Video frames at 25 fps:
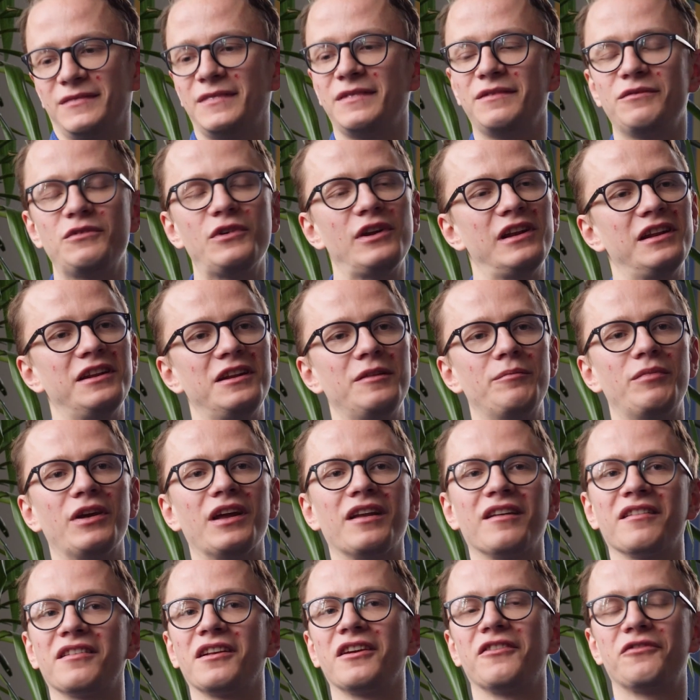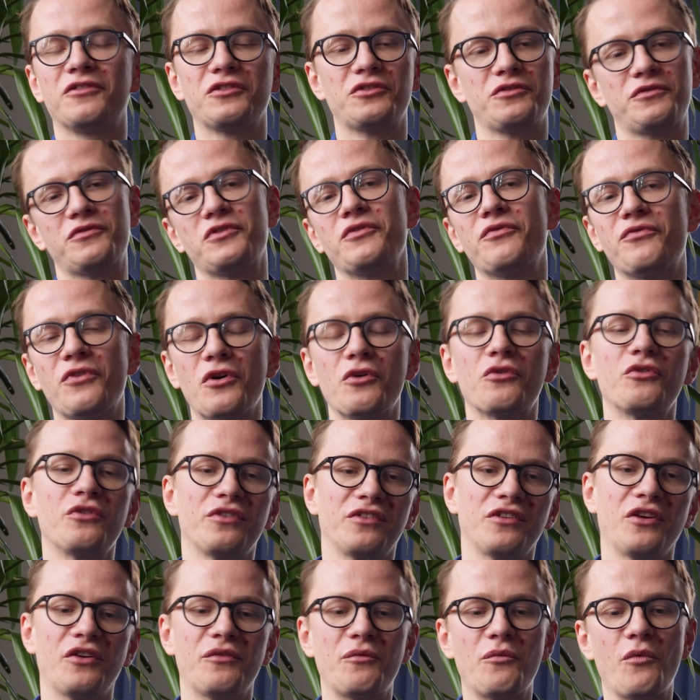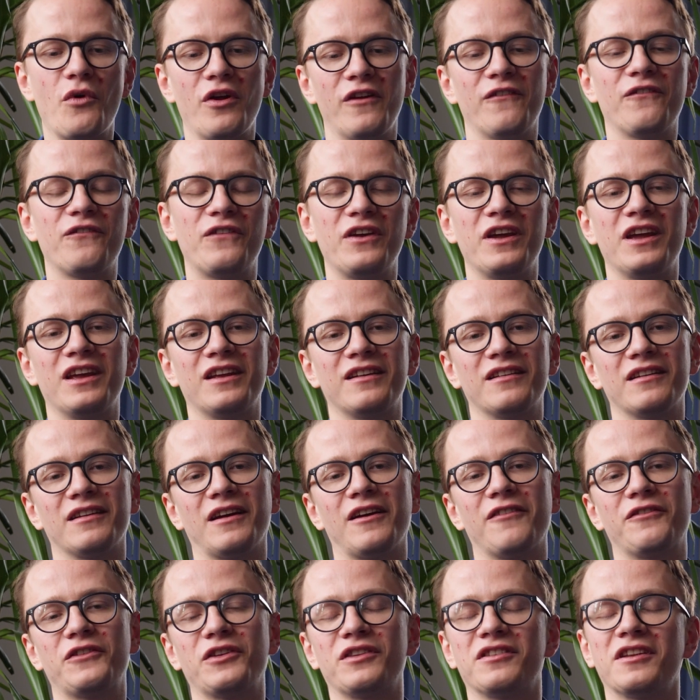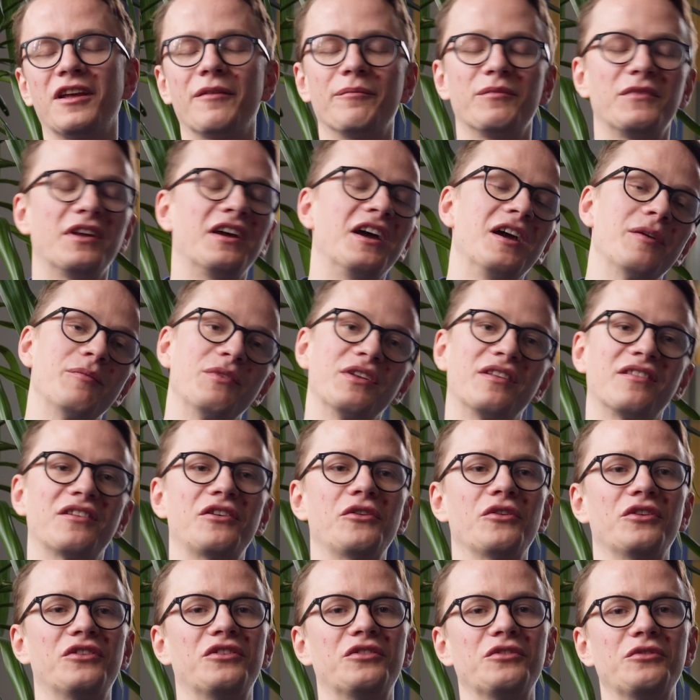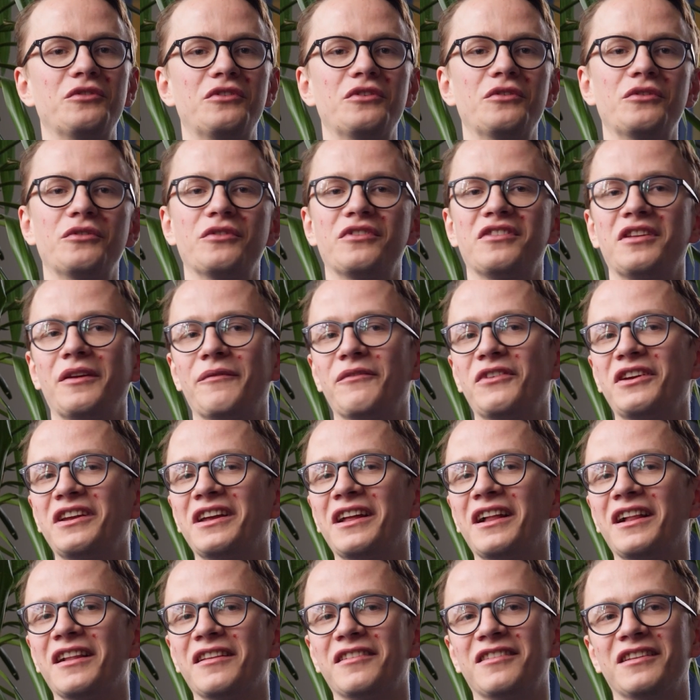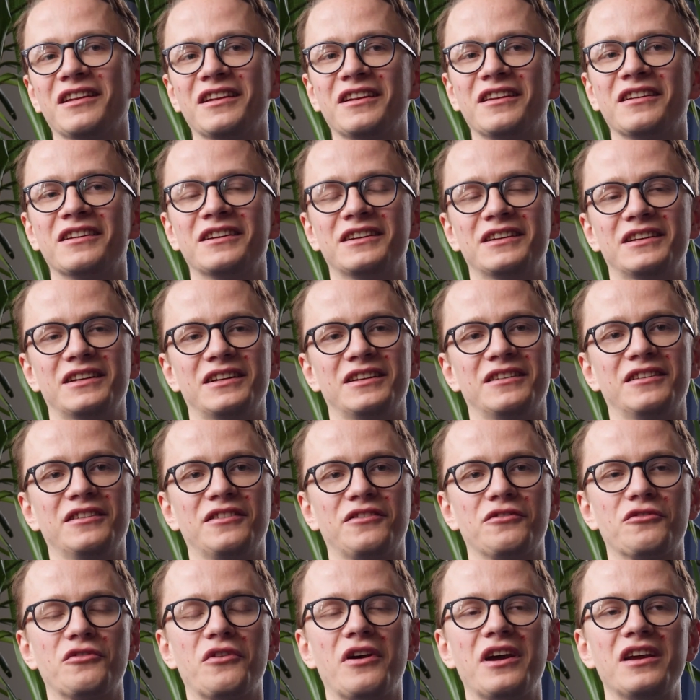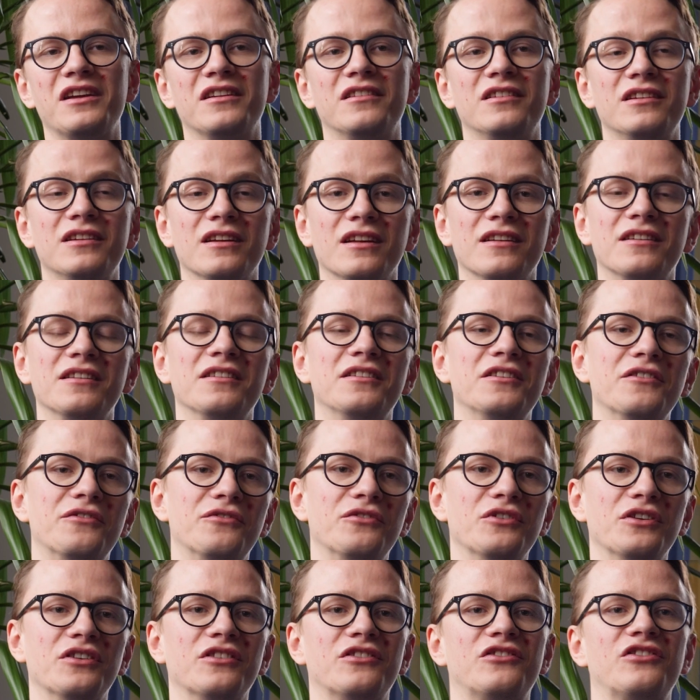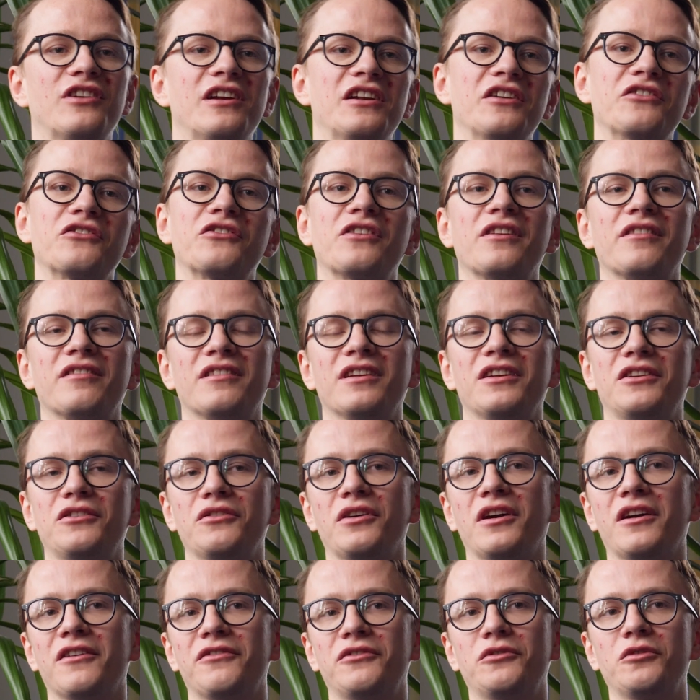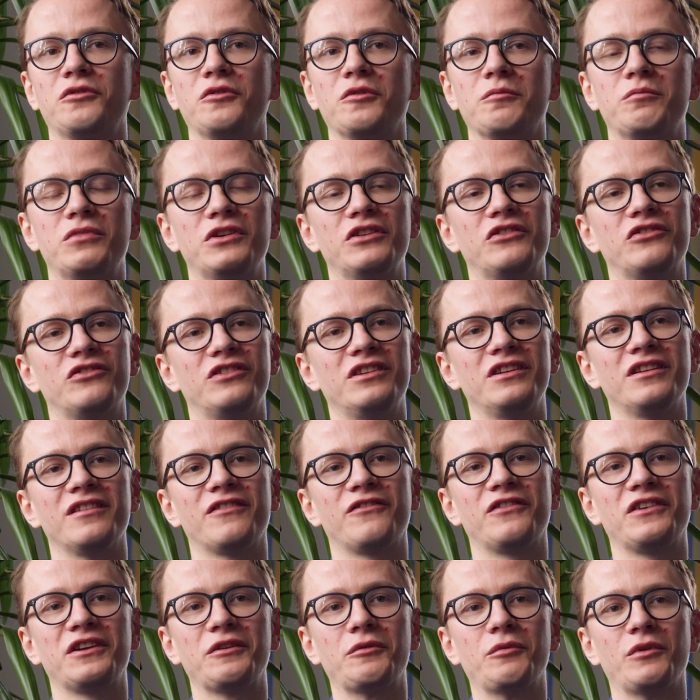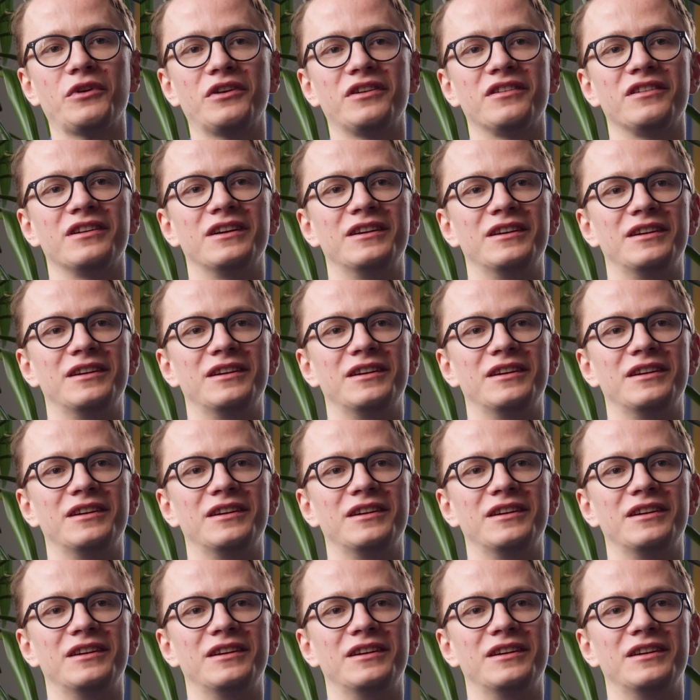really depends. If you focused on one thing, after some time it's good to do something else. And this variety and the different challenges that you have during your PhD is, I think, what